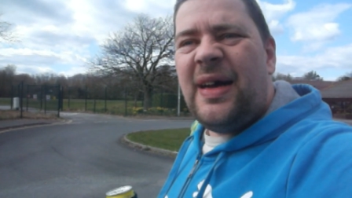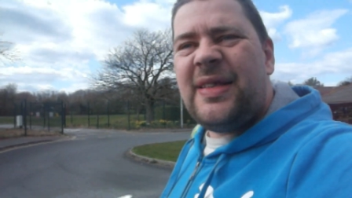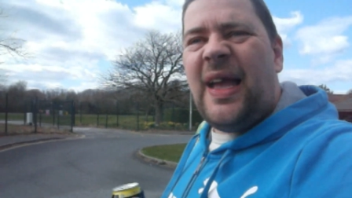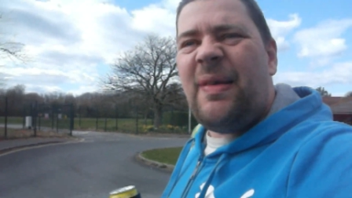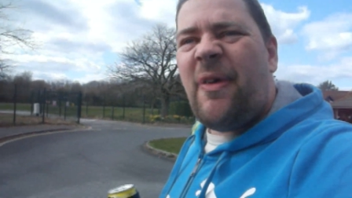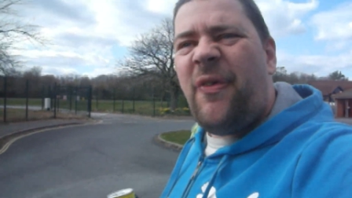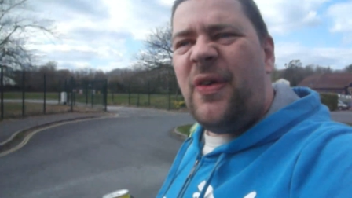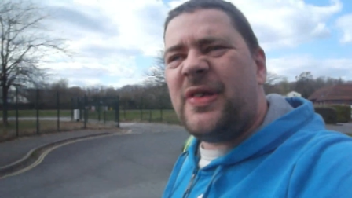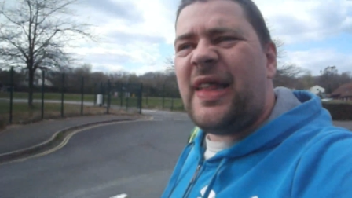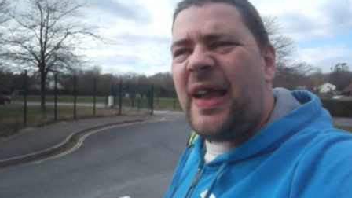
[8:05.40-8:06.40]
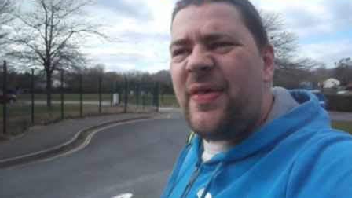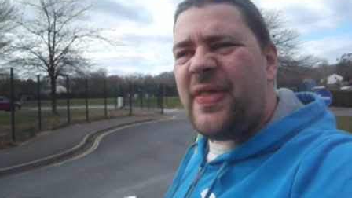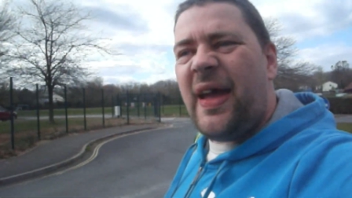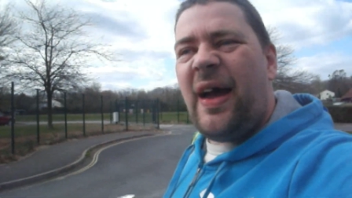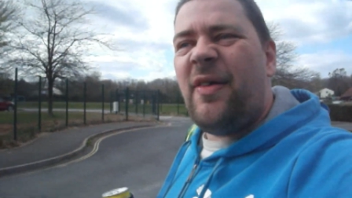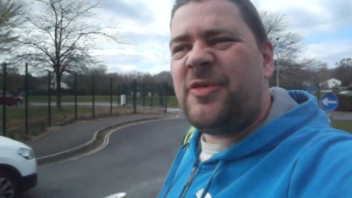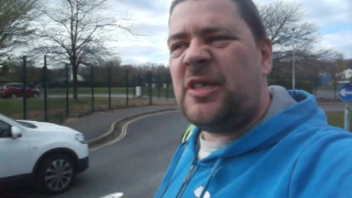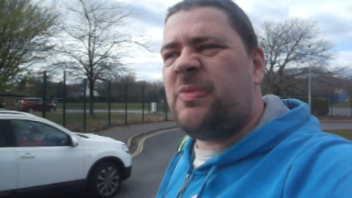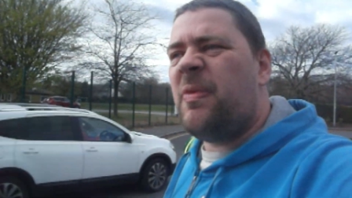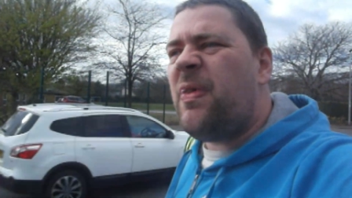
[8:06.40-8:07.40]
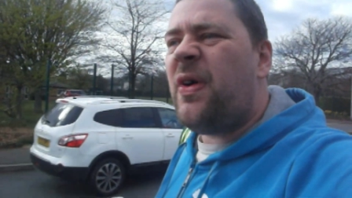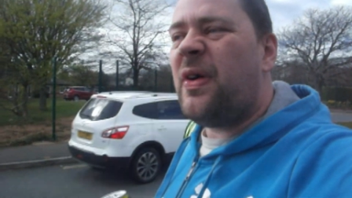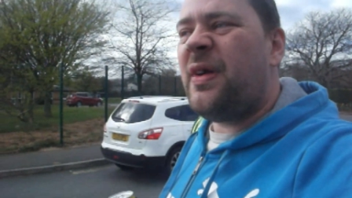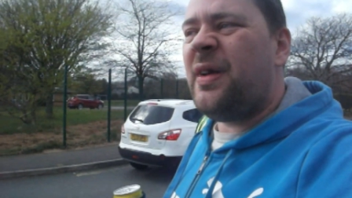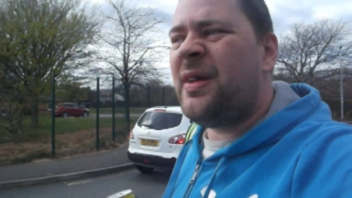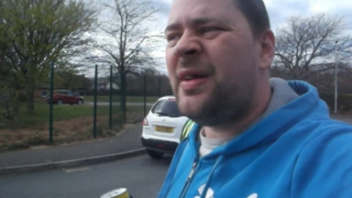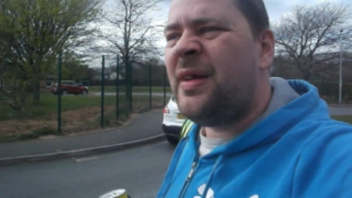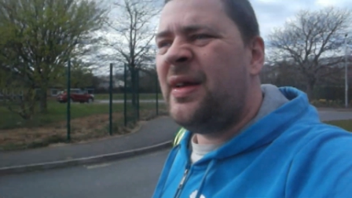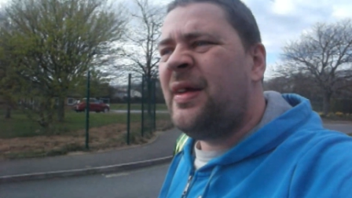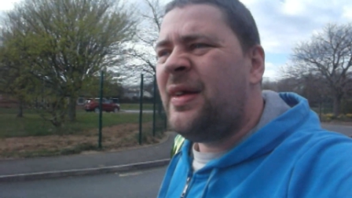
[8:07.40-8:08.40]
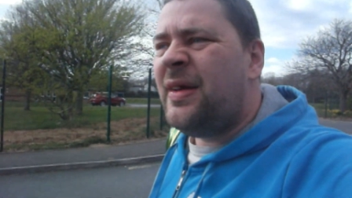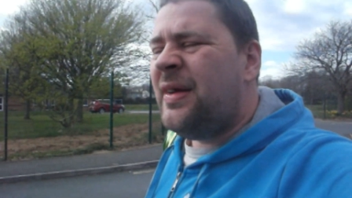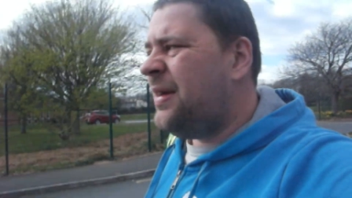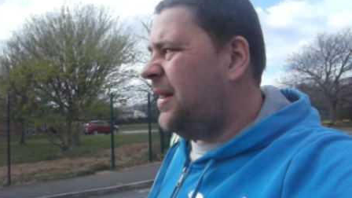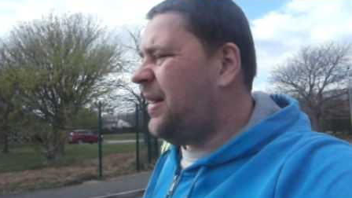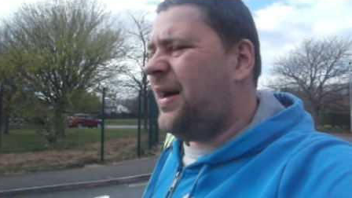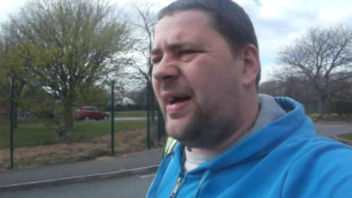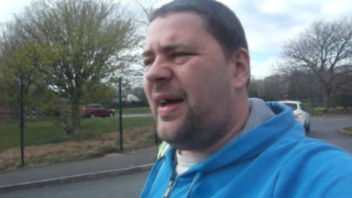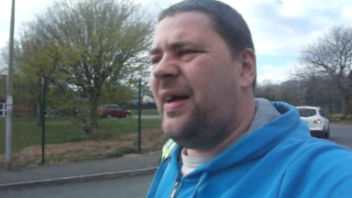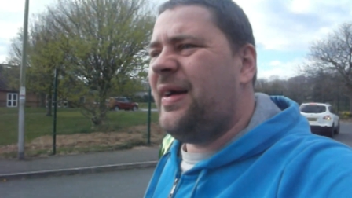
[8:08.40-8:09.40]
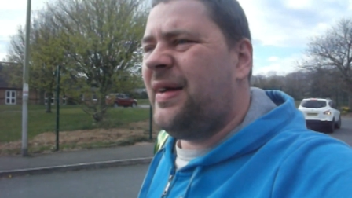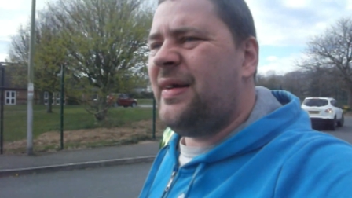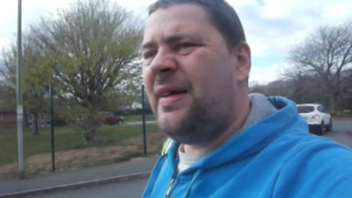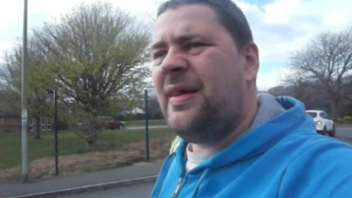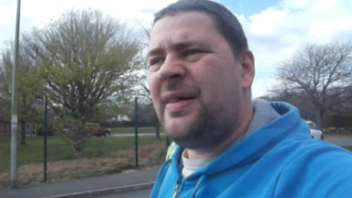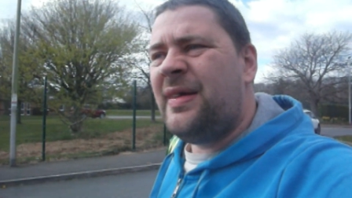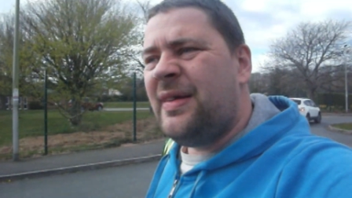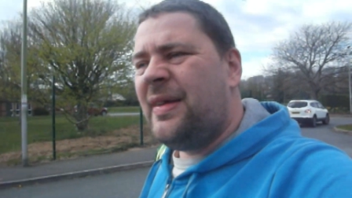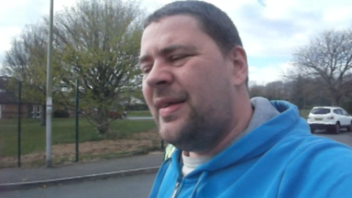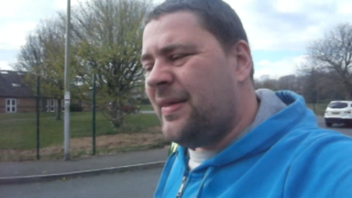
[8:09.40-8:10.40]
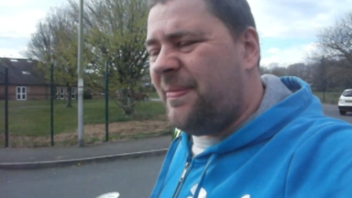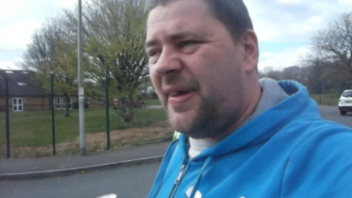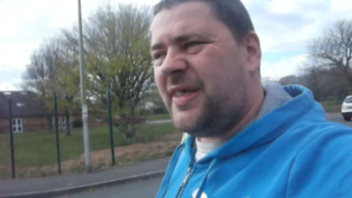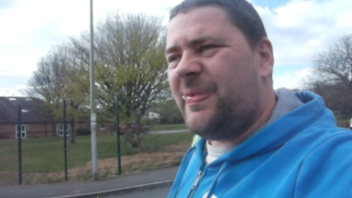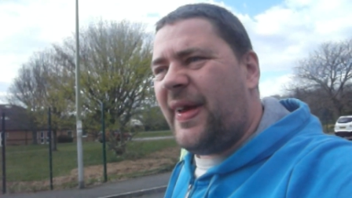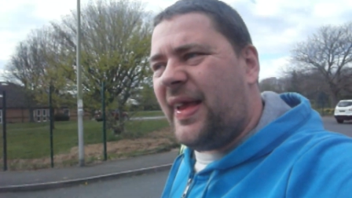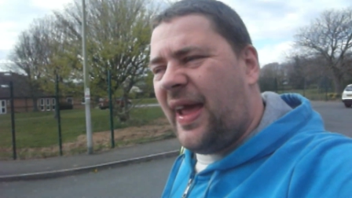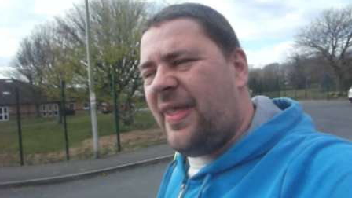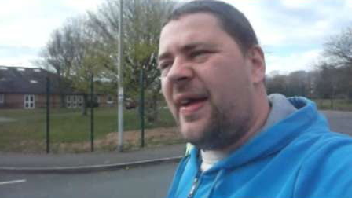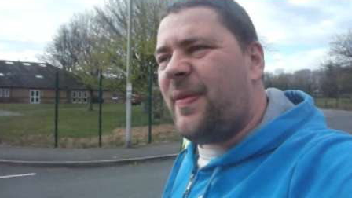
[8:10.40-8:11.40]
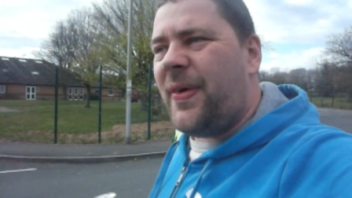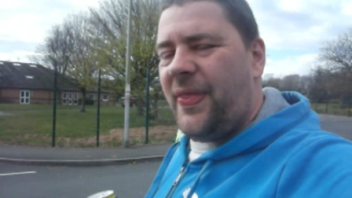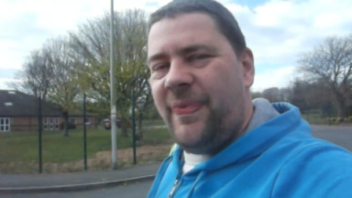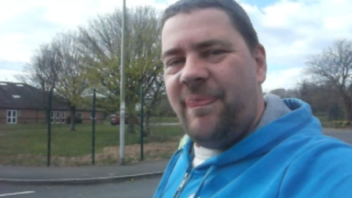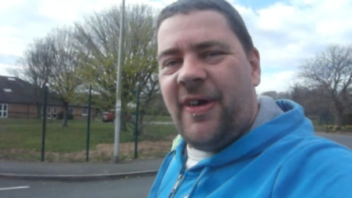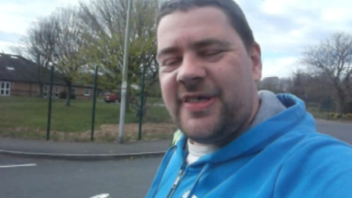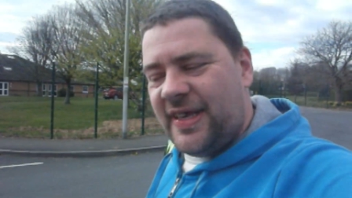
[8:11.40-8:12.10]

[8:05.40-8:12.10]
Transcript: Damn, I thought it was later in that. I was just been wrong. Ah. Bus I ain't getting that one. Bus